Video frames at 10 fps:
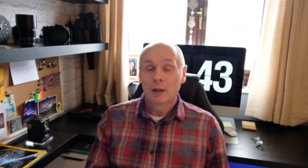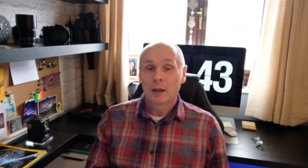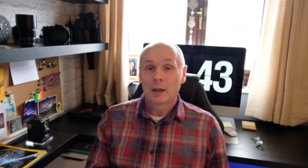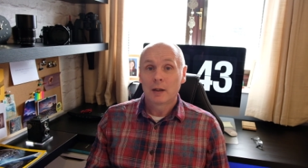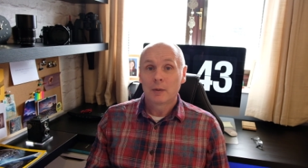
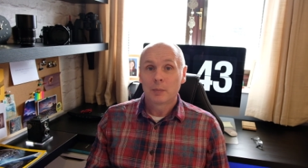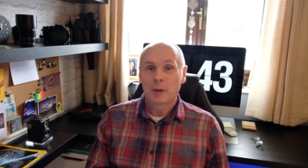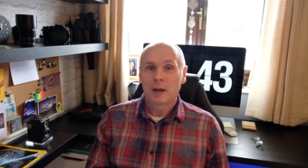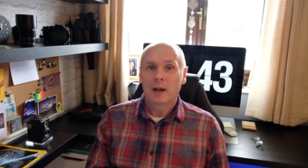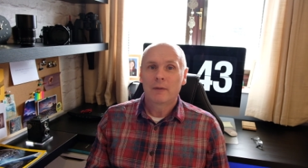Um,
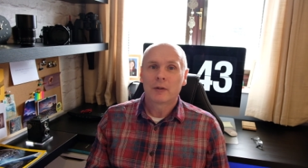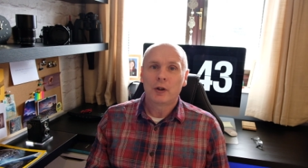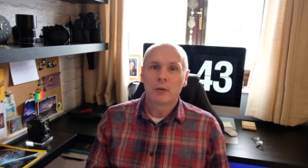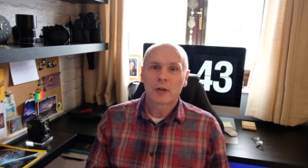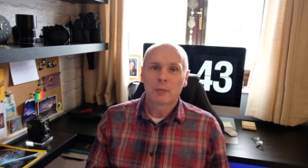but I haven't
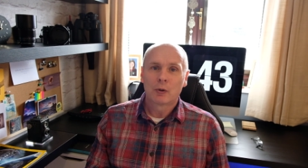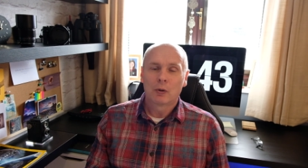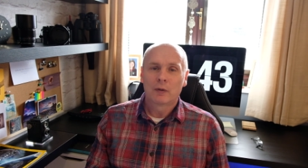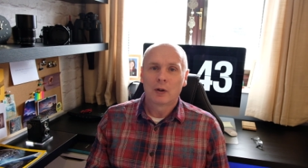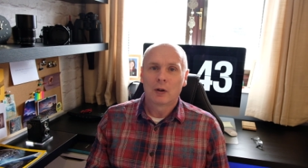used them an
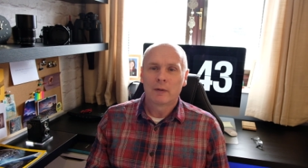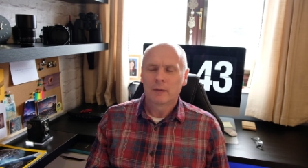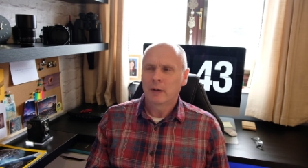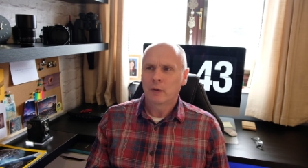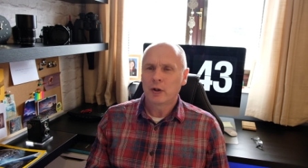awful lot,
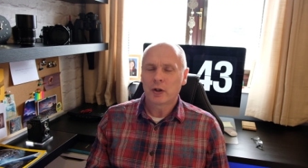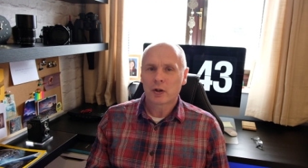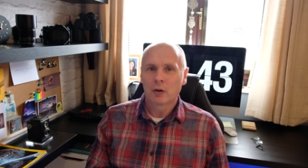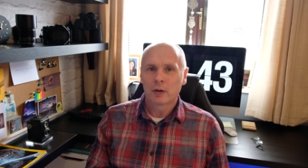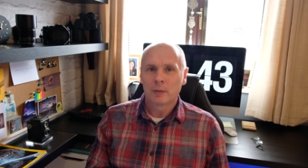I've only just
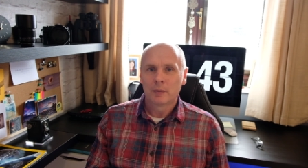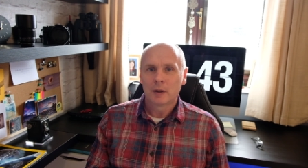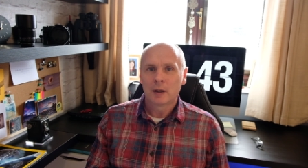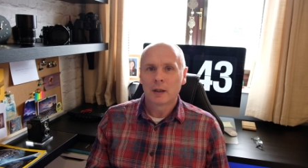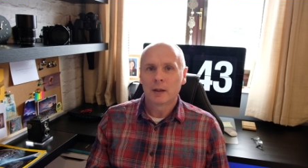got them,
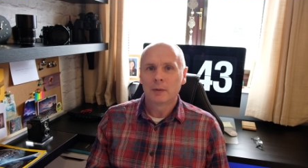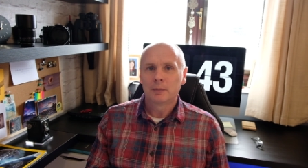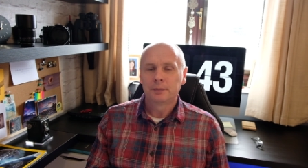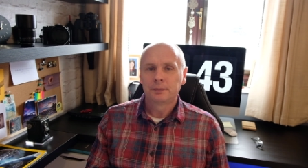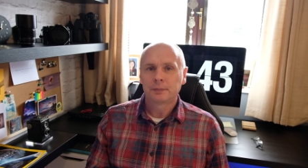
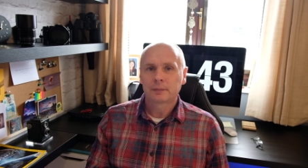um,